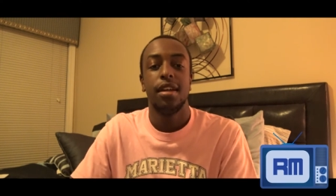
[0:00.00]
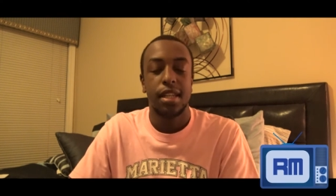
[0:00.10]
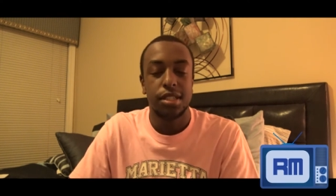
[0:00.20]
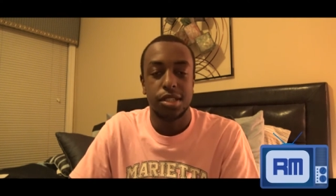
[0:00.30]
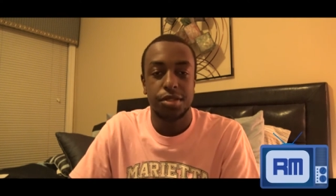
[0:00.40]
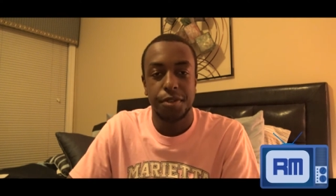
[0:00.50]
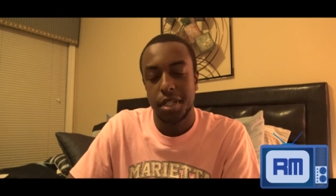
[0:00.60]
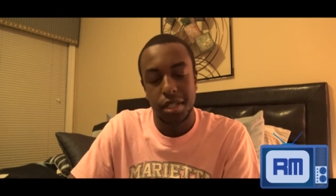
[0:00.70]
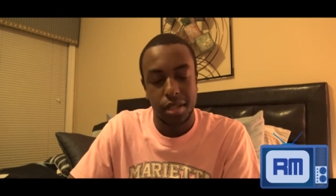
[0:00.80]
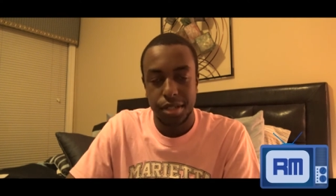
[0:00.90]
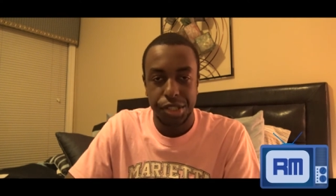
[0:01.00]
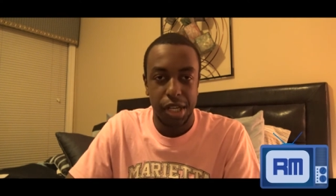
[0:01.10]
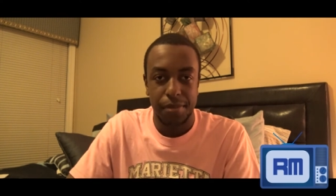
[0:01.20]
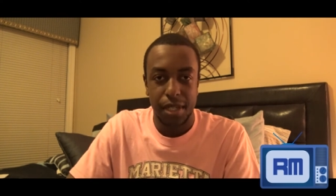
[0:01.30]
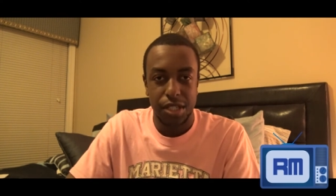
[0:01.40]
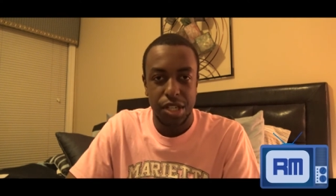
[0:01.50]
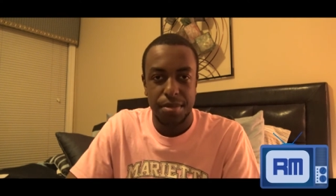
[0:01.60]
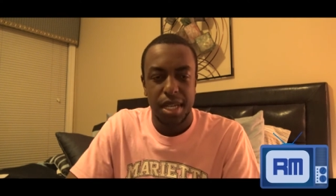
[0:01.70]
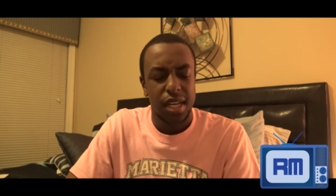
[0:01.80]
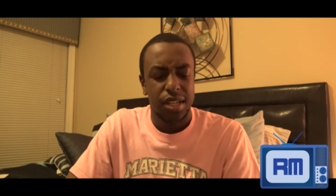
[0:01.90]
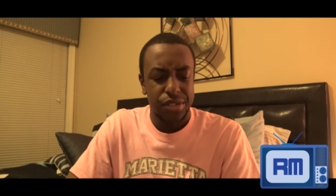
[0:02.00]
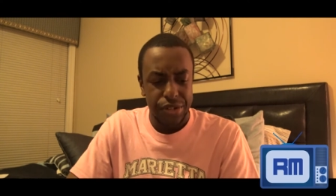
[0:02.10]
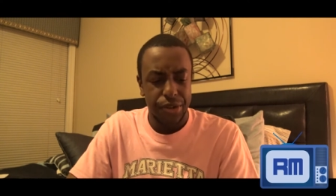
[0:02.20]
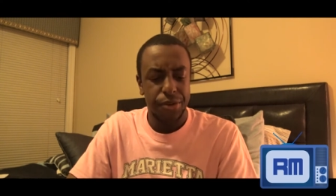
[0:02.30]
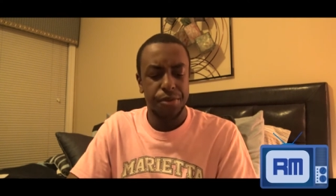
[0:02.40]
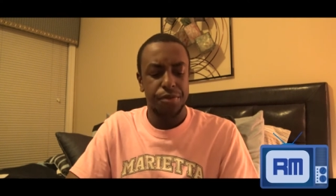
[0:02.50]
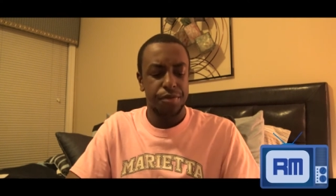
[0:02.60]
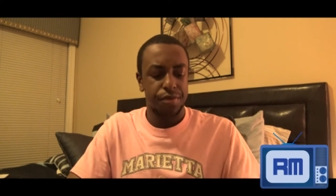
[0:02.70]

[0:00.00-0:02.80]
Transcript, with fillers: that just won the third championship. So